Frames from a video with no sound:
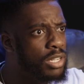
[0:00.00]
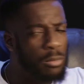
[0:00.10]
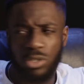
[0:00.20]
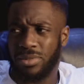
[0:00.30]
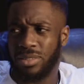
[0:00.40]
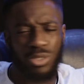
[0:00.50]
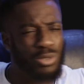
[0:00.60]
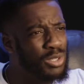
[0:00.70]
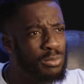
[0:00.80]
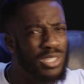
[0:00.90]
Like, what do you mean? What do
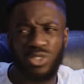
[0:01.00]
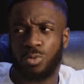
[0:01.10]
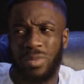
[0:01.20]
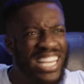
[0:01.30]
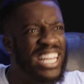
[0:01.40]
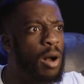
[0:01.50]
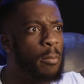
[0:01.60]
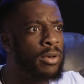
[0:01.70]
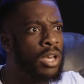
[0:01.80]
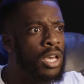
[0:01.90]
you mean you're speaking up?
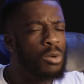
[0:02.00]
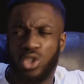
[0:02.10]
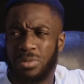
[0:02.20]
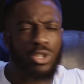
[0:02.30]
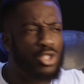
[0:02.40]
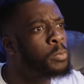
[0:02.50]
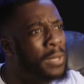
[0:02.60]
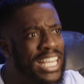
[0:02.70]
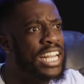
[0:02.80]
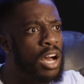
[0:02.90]
What do you mean you're
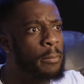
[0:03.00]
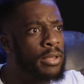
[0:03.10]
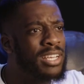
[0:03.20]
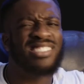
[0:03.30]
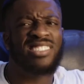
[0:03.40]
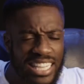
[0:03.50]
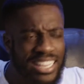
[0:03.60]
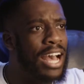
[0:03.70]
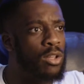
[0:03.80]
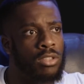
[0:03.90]
speaking up? Sit
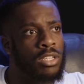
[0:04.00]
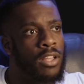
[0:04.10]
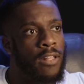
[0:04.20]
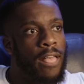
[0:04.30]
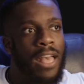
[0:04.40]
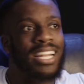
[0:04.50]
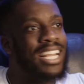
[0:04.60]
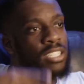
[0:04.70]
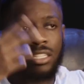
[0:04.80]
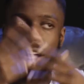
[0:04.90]
down. And
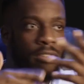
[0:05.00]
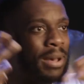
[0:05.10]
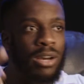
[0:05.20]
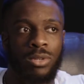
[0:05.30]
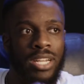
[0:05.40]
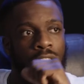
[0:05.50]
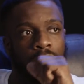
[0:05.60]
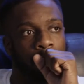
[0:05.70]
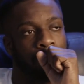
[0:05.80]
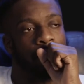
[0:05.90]
that's another battle that you don't
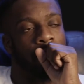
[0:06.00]
want to fight.